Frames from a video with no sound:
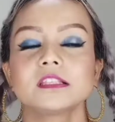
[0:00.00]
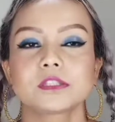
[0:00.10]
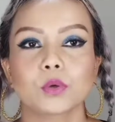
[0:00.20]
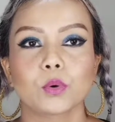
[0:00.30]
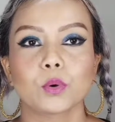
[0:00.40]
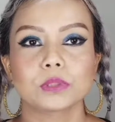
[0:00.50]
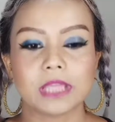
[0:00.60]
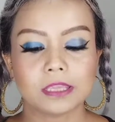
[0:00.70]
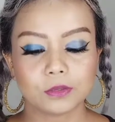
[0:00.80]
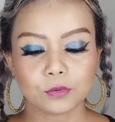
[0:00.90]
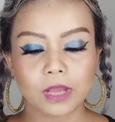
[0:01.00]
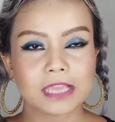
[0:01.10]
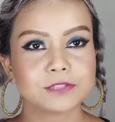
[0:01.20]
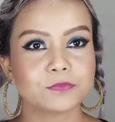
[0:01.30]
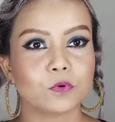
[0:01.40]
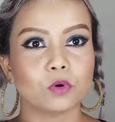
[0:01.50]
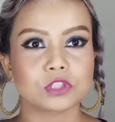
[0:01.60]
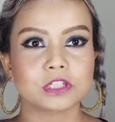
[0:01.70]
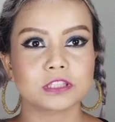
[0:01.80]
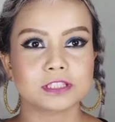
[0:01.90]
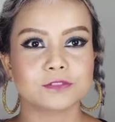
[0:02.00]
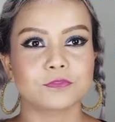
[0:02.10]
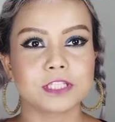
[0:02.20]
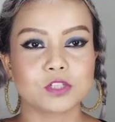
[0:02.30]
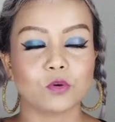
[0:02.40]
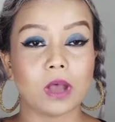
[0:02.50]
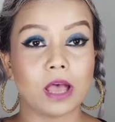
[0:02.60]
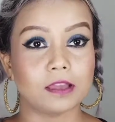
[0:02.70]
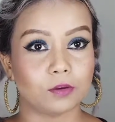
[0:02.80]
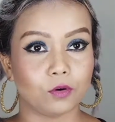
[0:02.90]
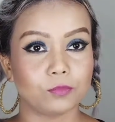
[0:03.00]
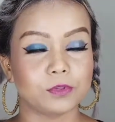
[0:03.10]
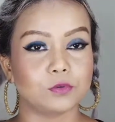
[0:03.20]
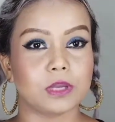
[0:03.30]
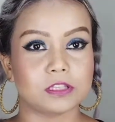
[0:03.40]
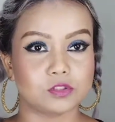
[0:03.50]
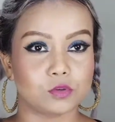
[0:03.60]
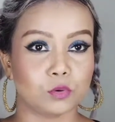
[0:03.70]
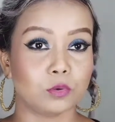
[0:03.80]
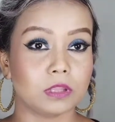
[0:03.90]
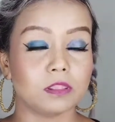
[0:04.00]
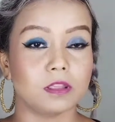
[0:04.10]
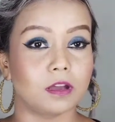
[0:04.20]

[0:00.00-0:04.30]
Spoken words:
So thank you guys for watching this video. I hope you enjoy it.